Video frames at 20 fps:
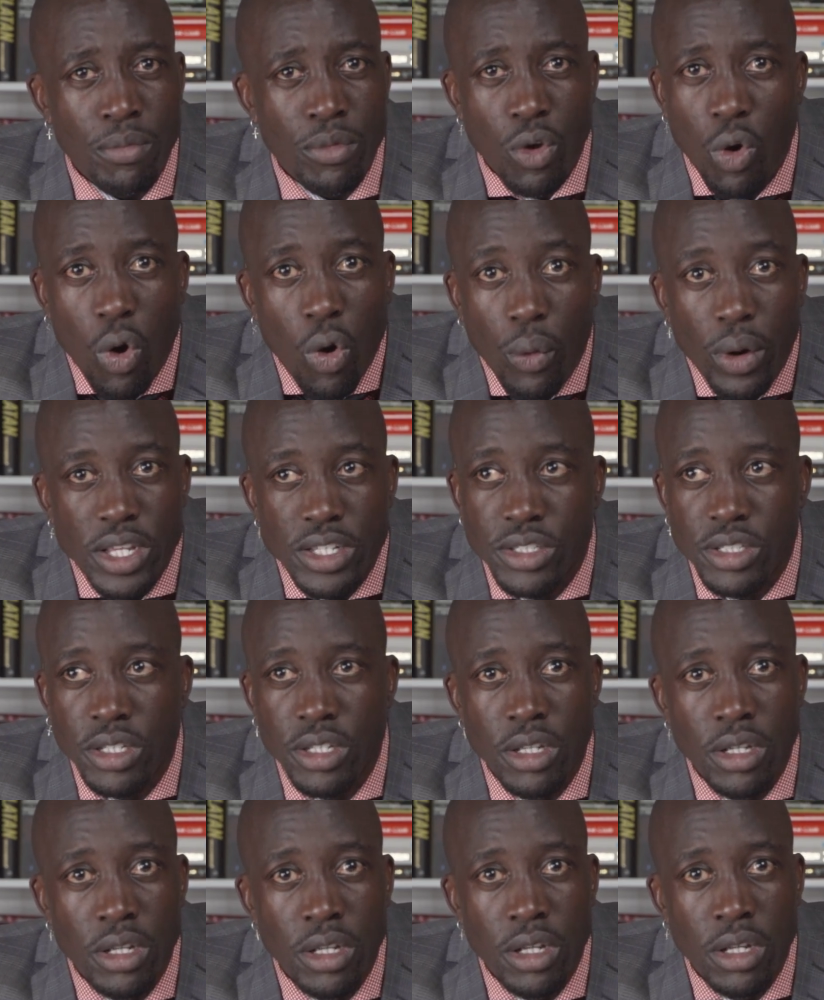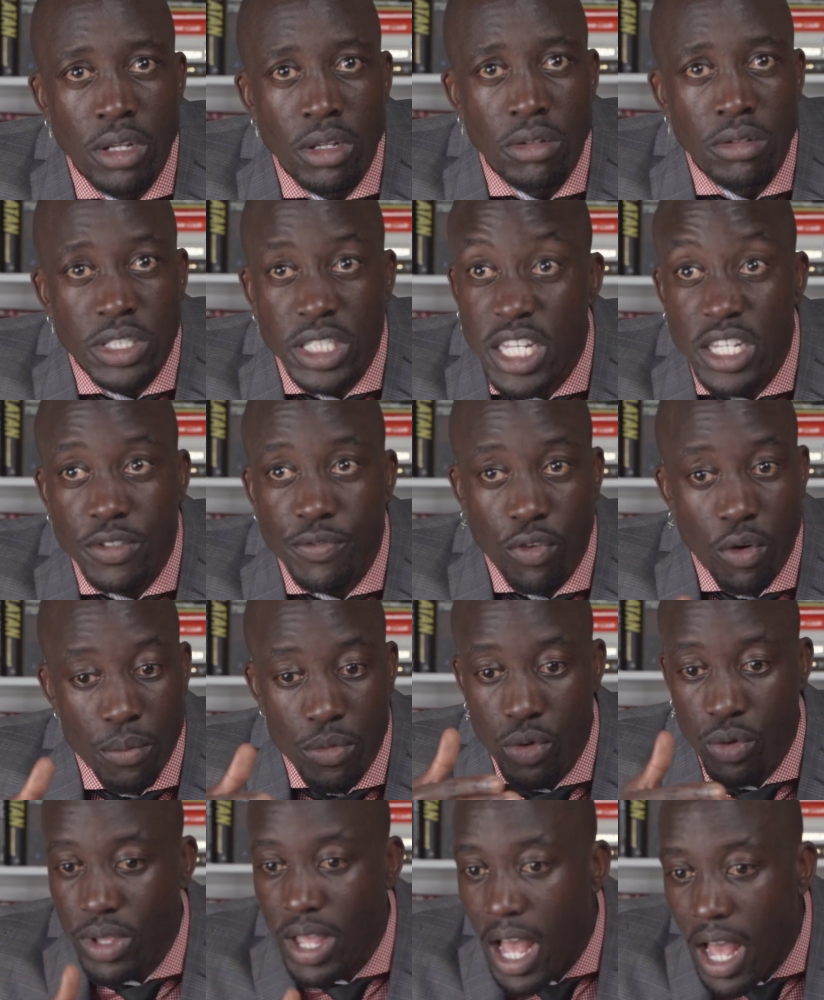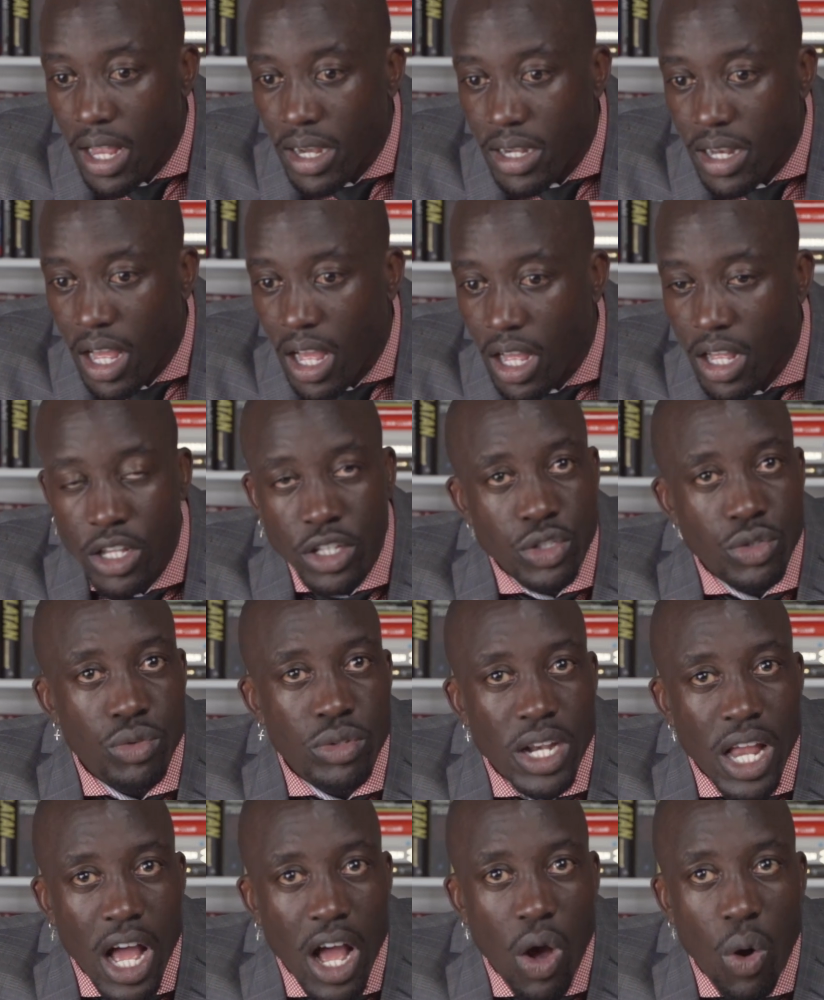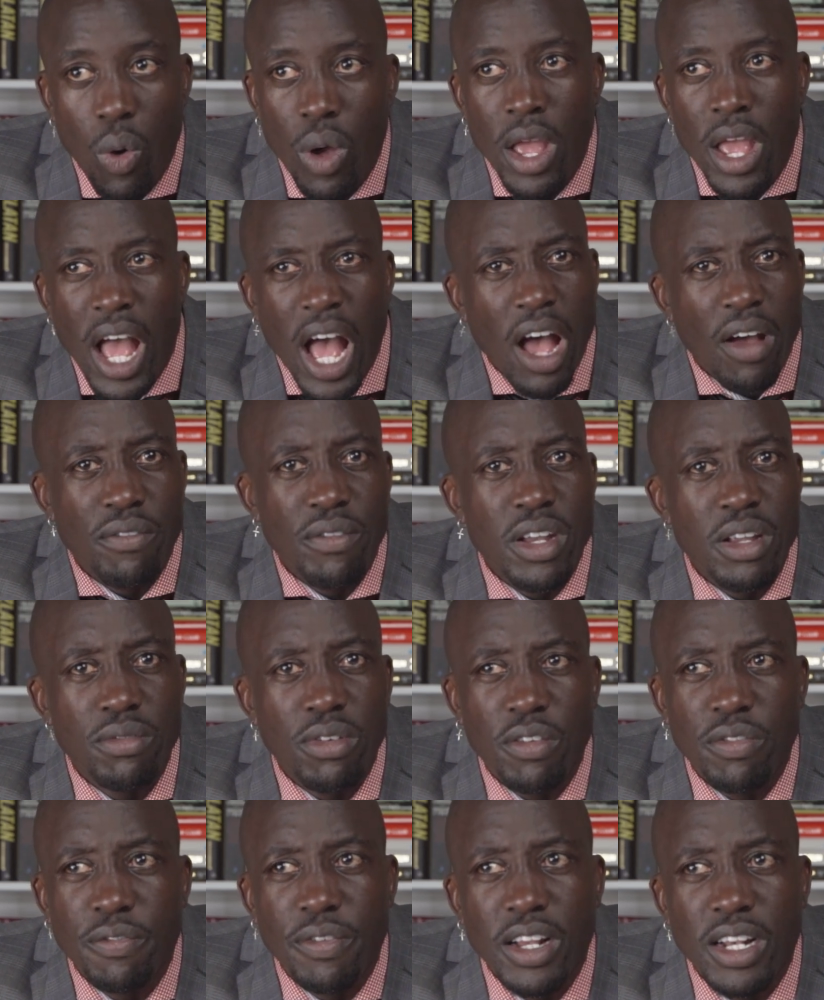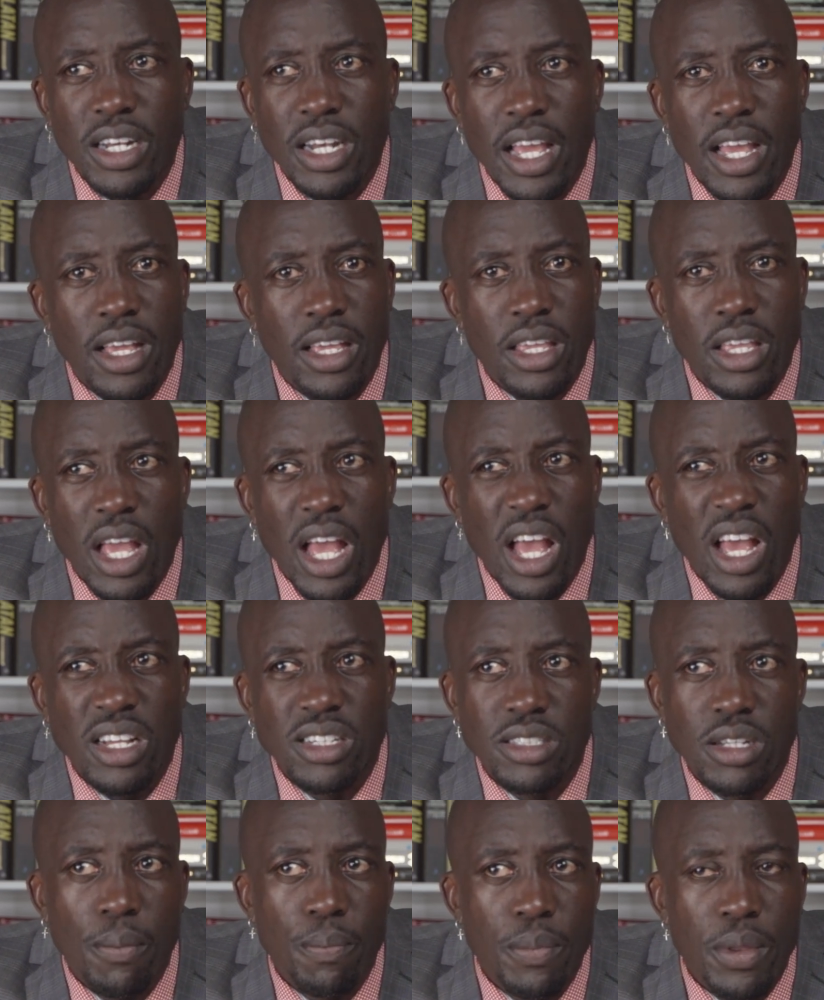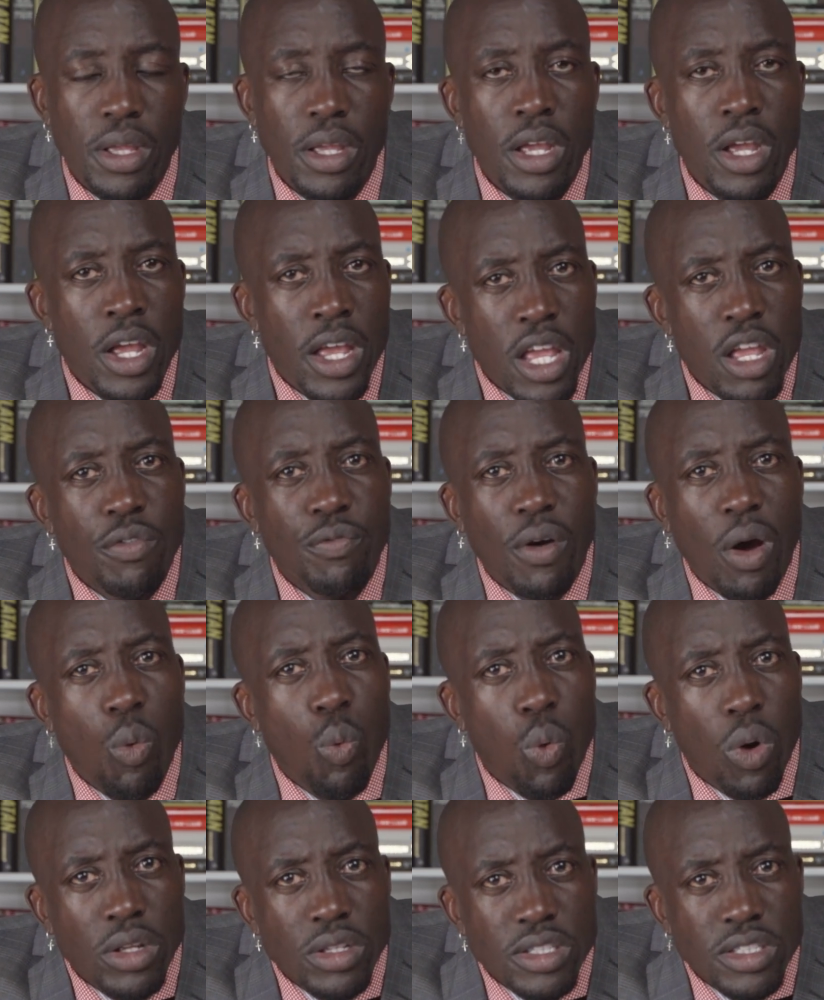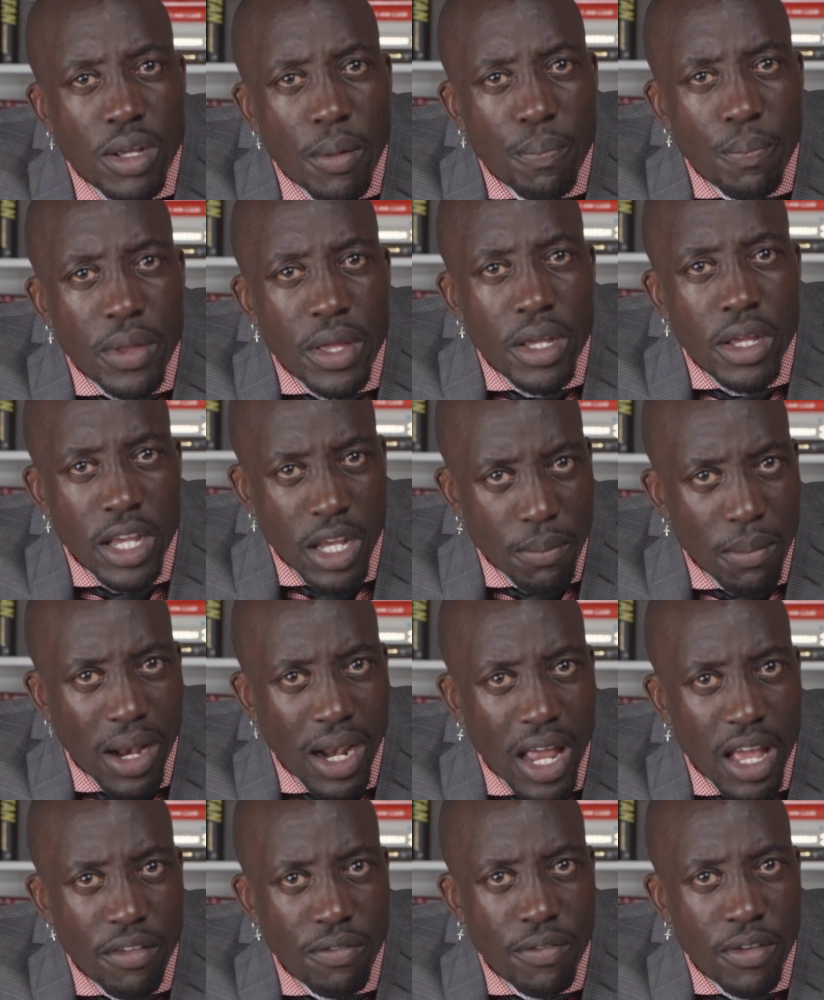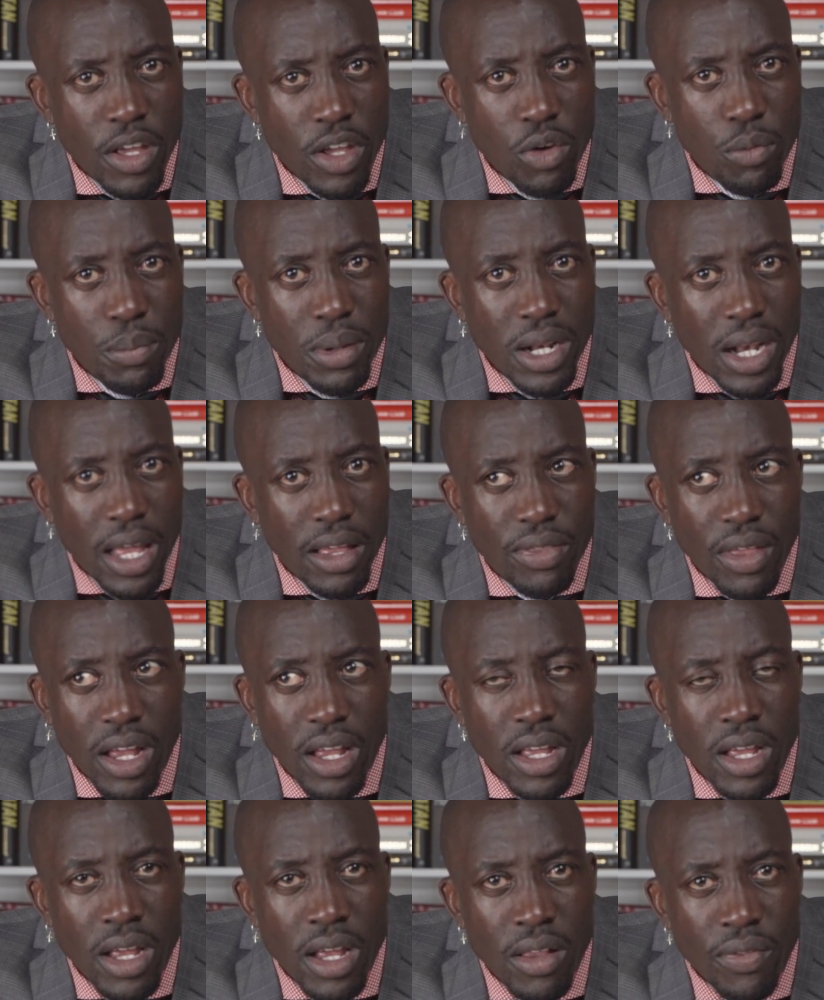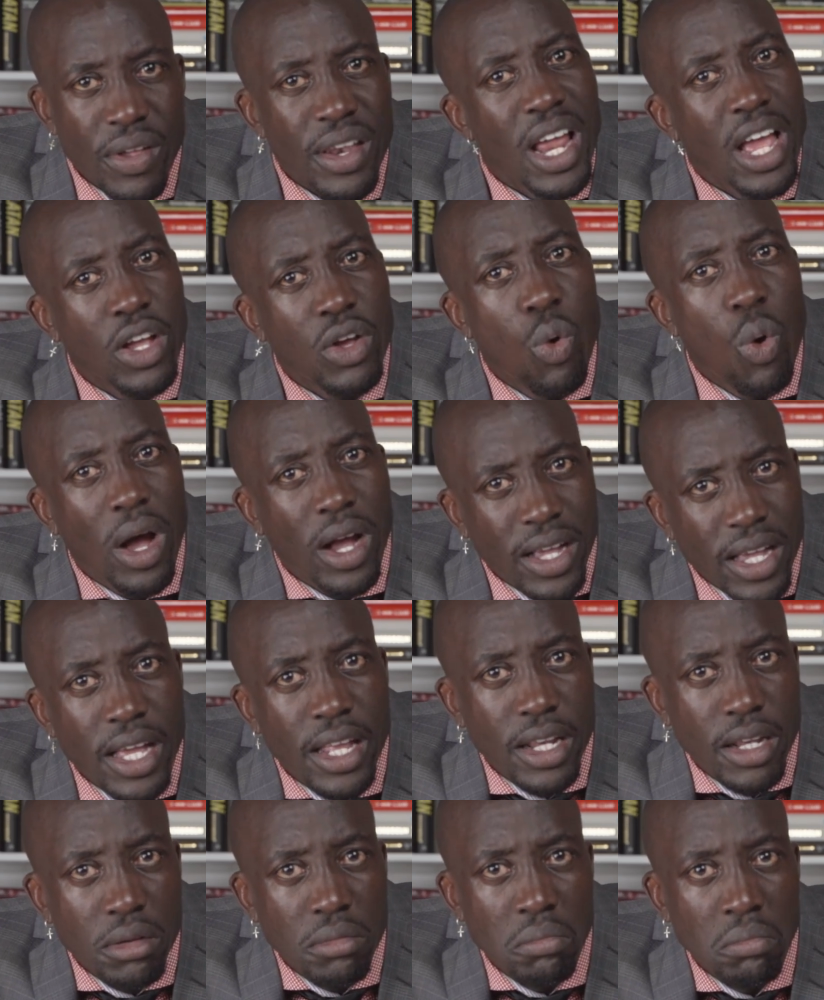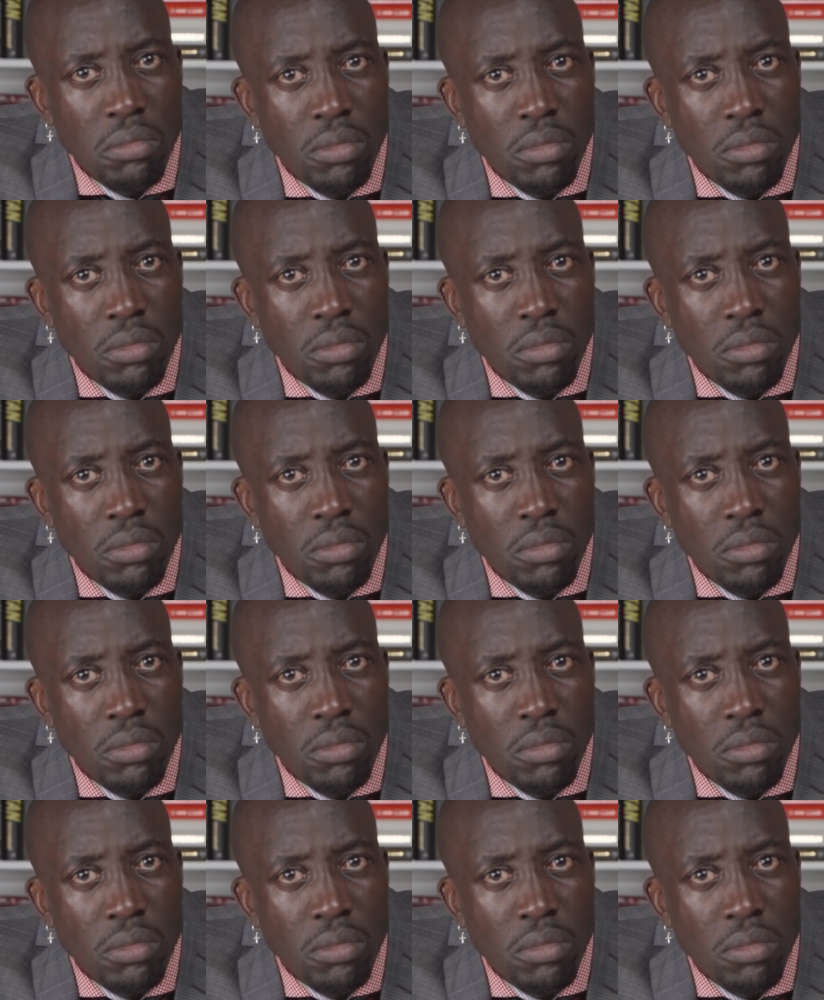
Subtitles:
always. Since from Uganda to now, I've never felt like, yeah, something. If I want something in my life, it's been like that. Then I go and get it.